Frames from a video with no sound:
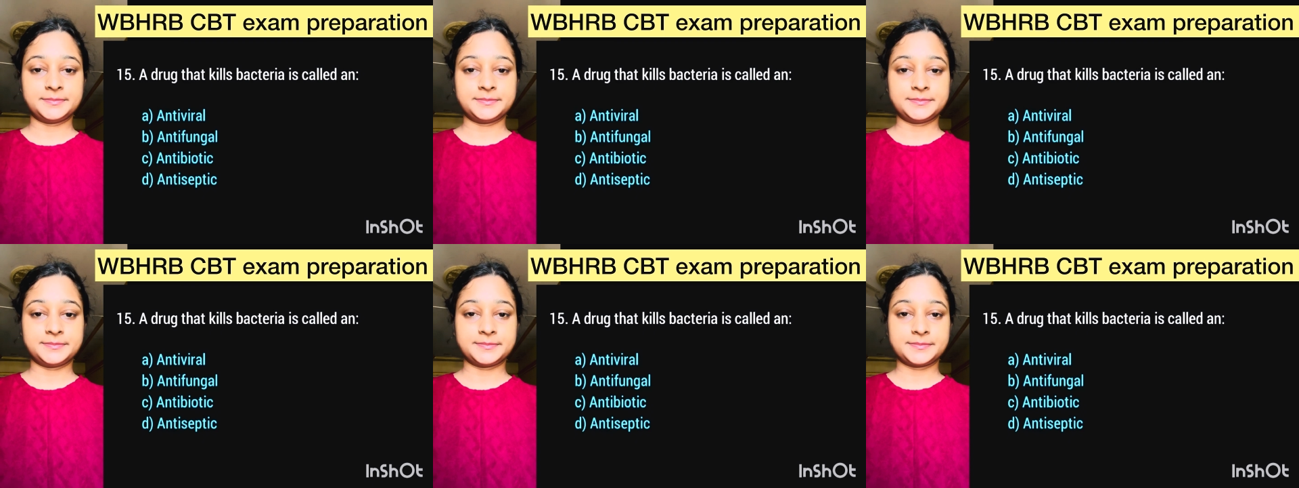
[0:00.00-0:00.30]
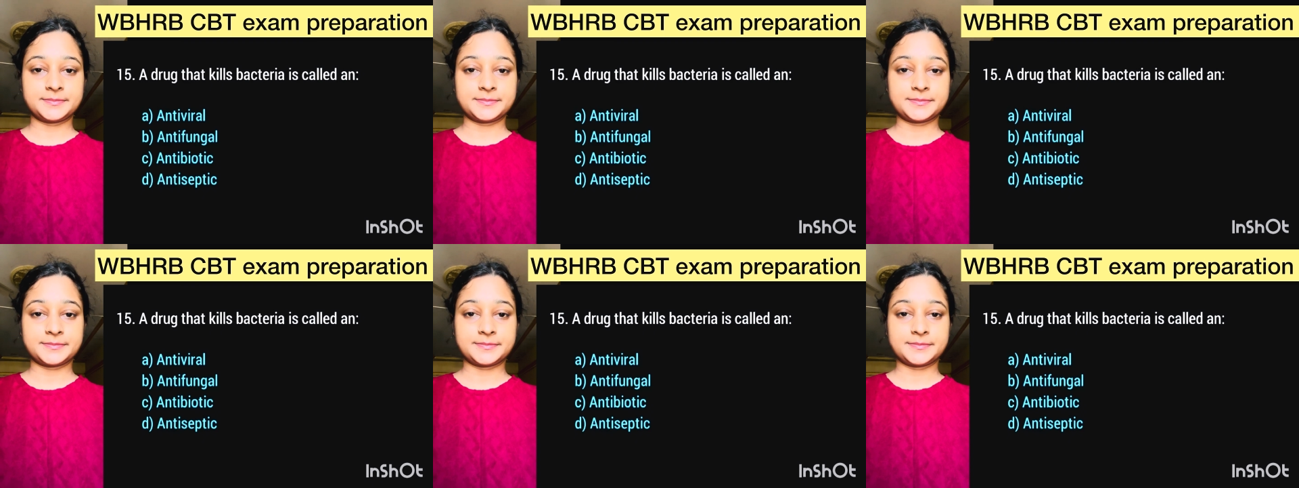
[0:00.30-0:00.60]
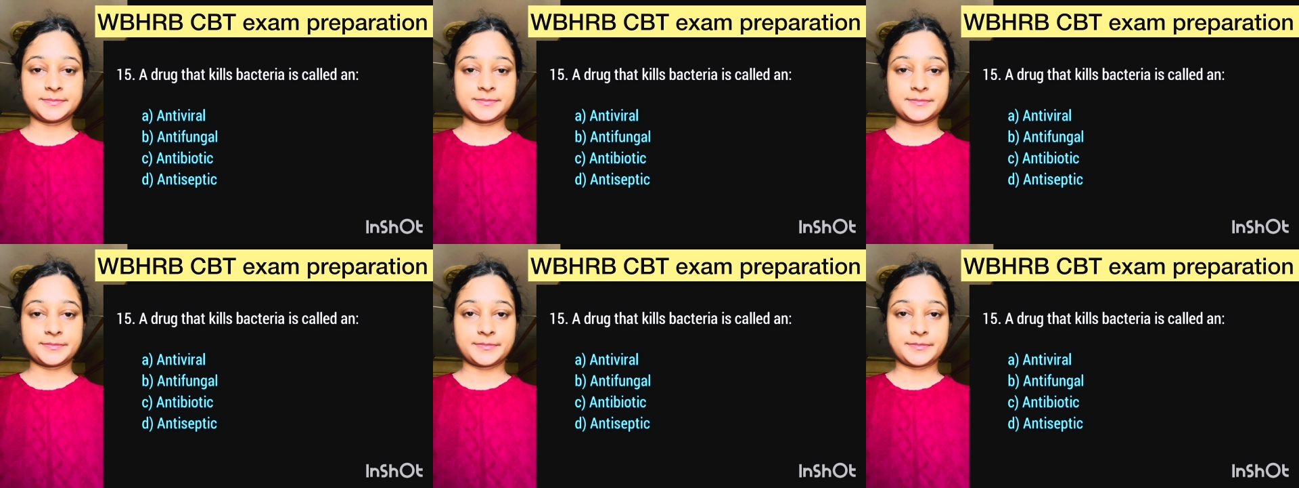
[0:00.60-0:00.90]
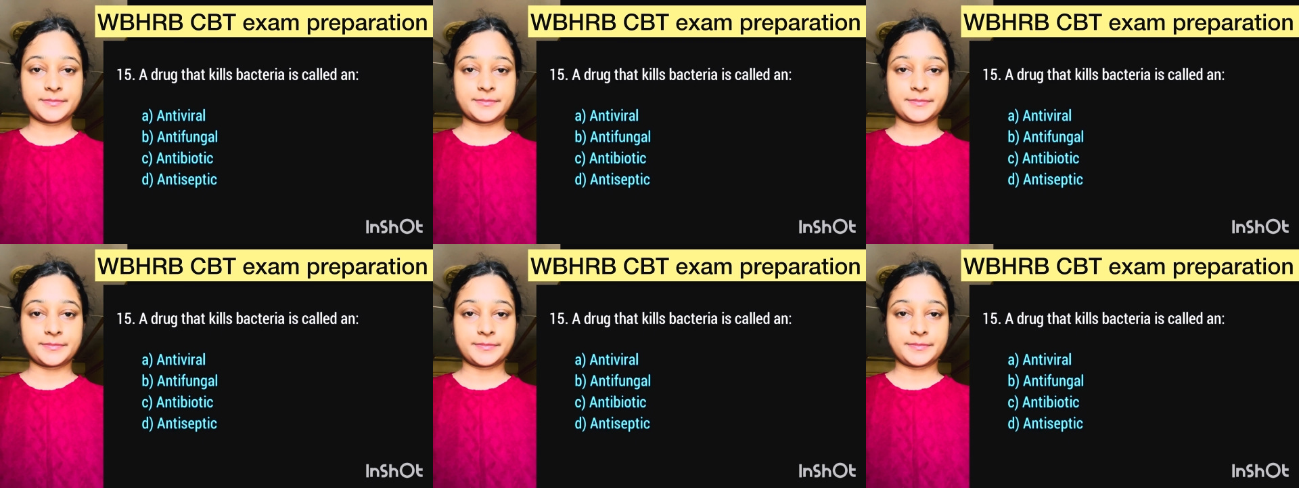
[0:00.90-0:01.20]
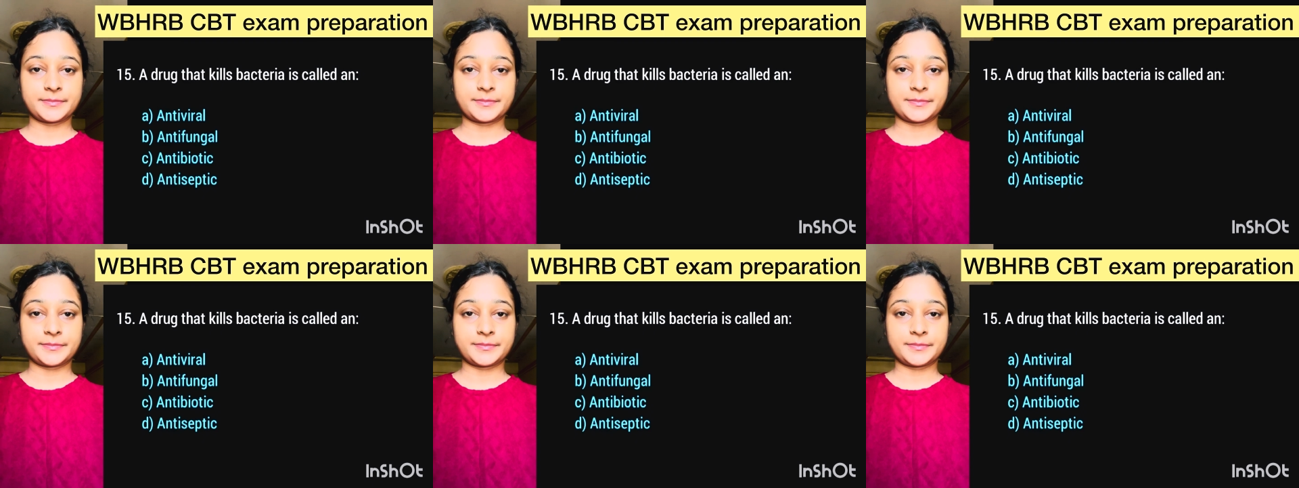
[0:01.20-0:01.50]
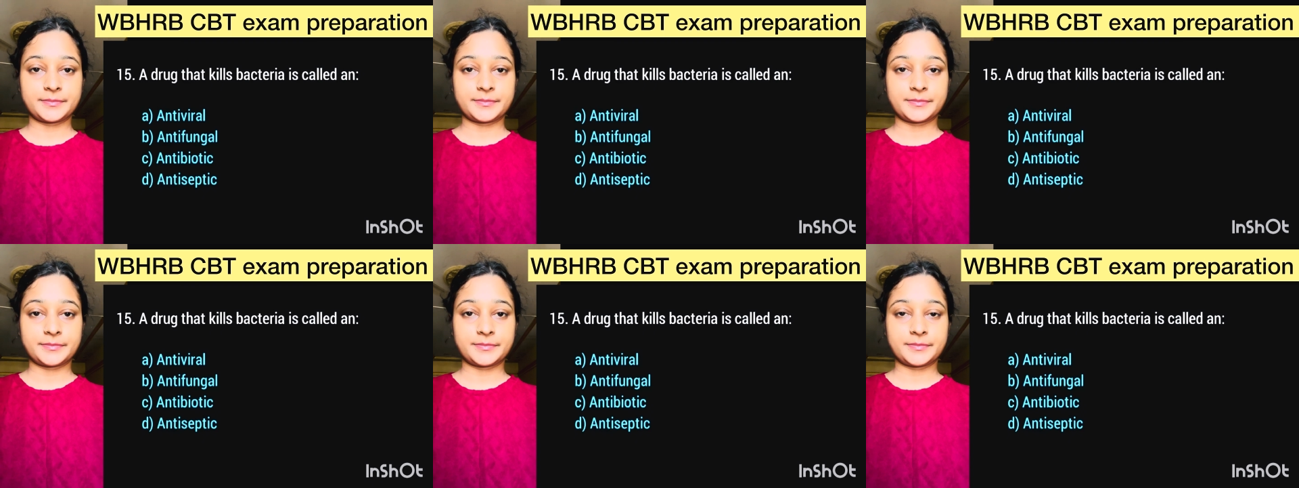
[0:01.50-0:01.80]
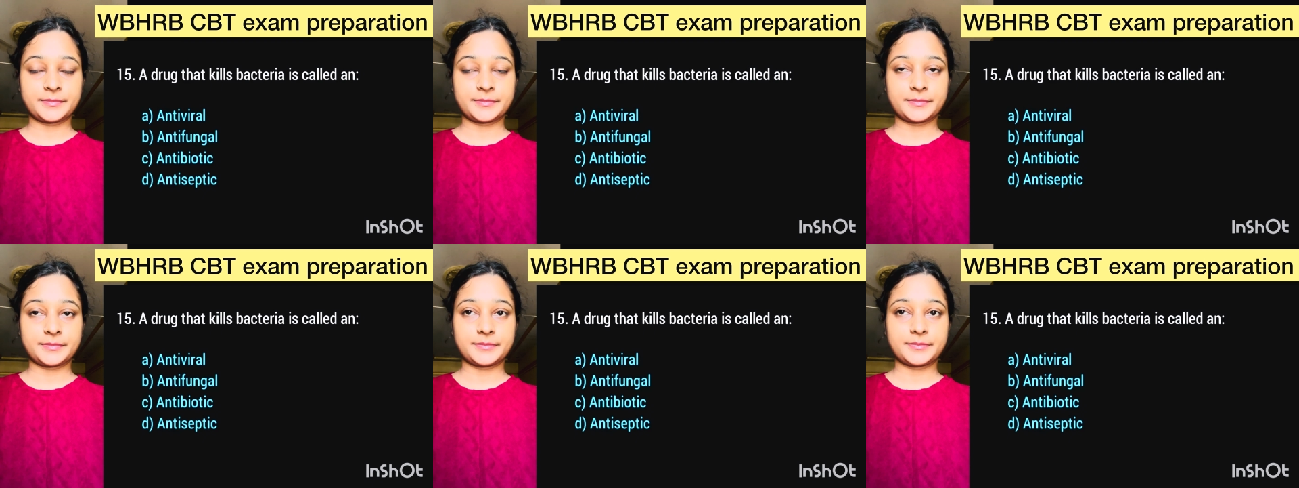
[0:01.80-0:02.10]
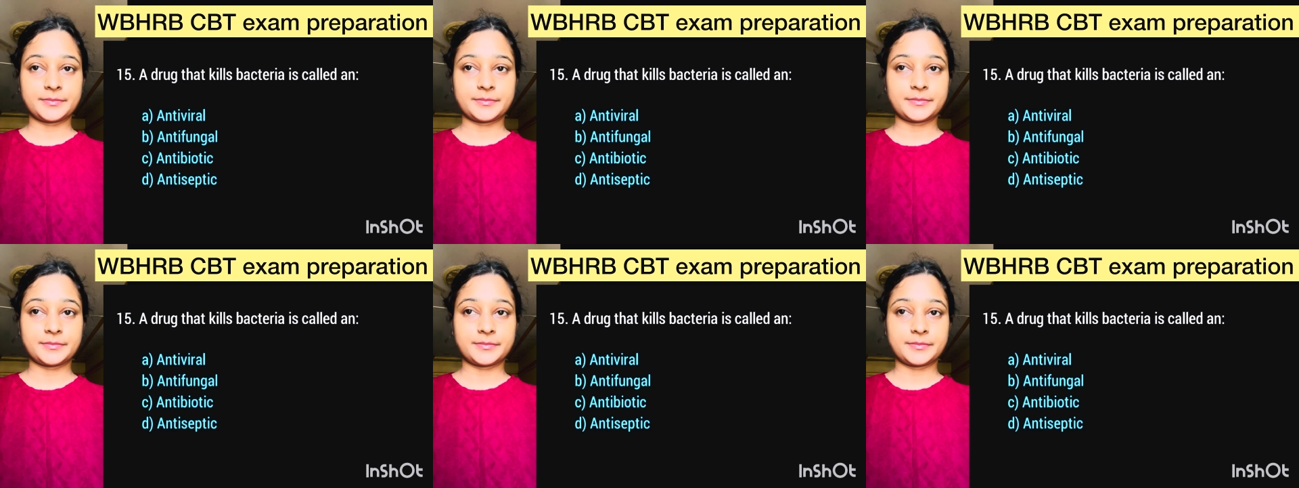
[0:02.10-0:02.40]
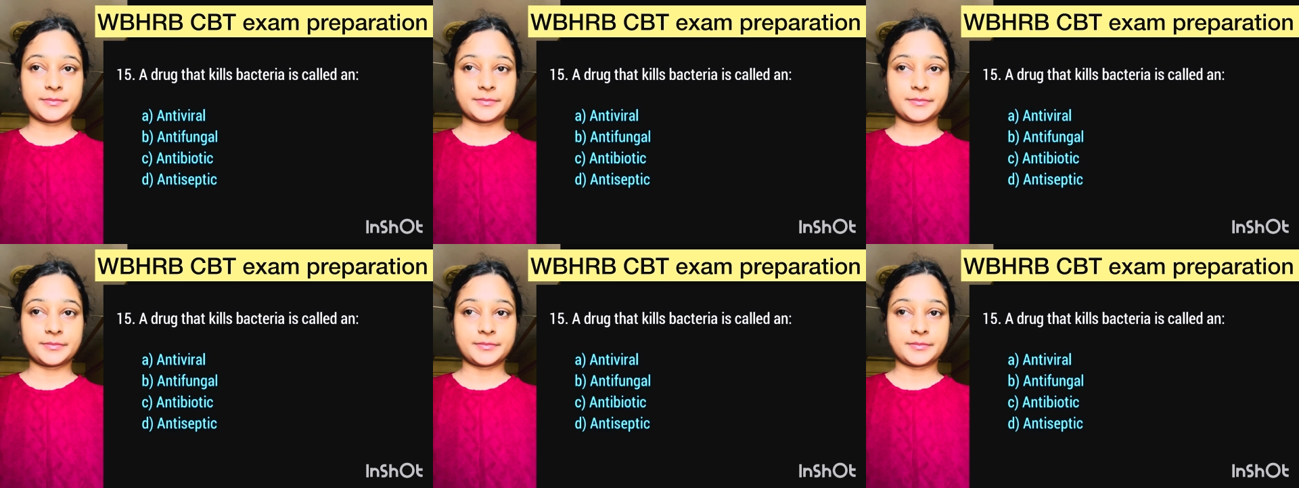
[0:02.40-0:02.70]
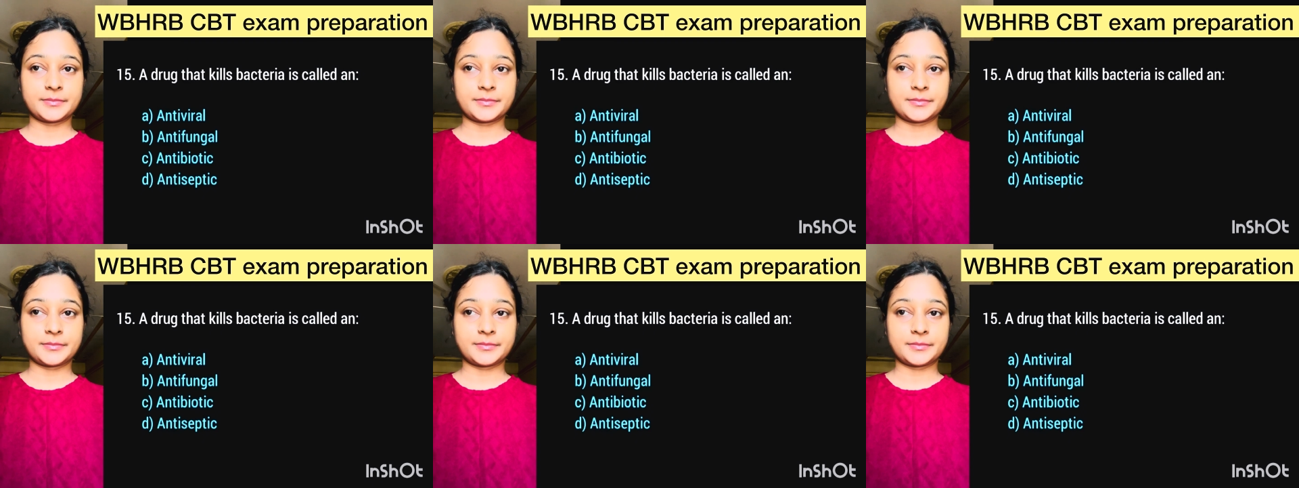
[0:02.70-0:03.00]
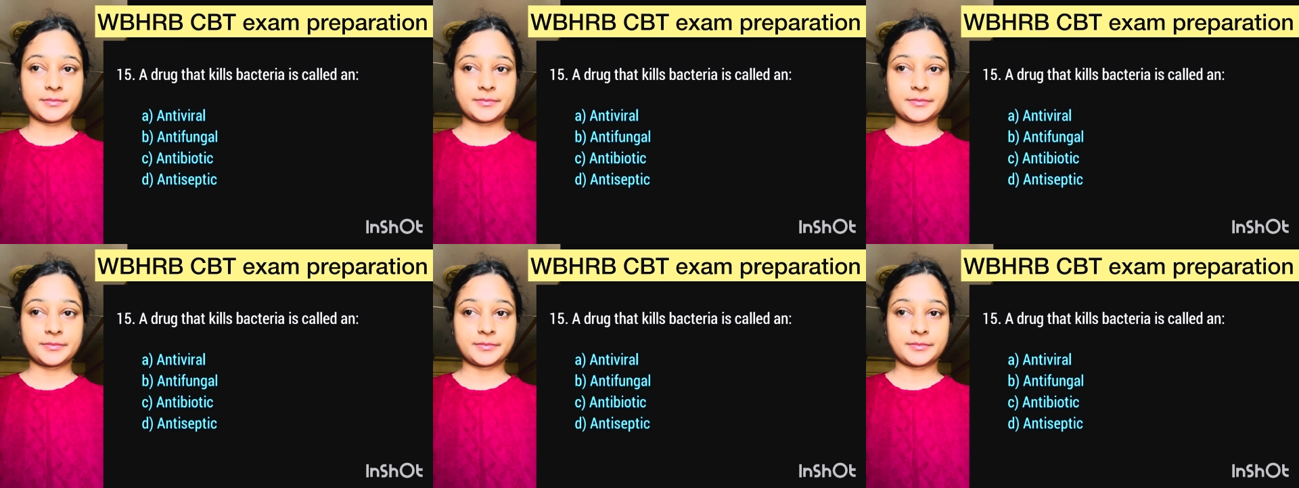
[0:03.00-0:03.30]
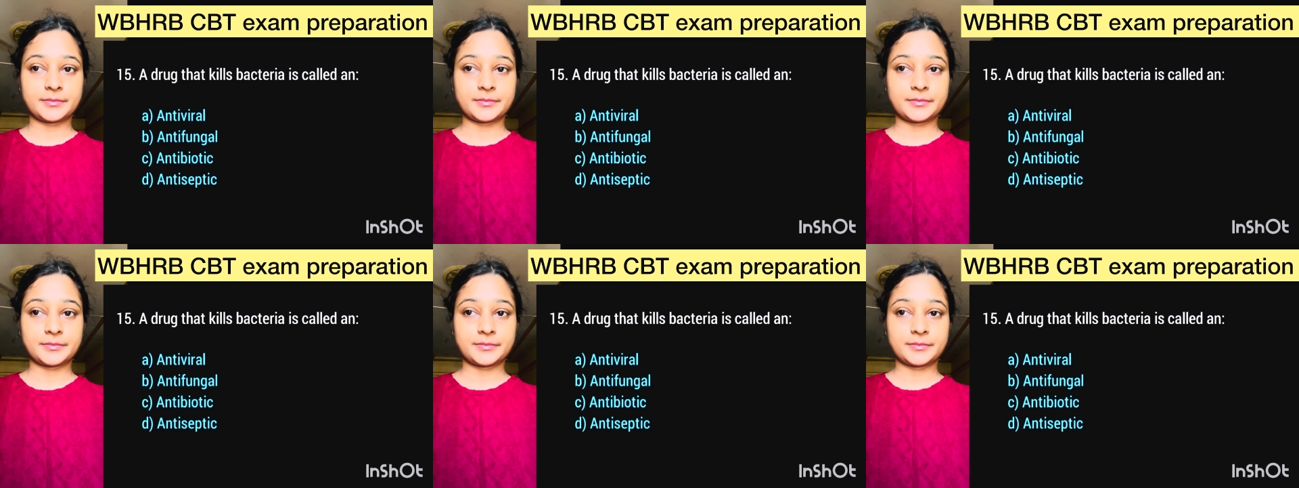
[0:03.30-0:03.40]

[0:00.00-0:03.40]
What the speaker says: [no speech]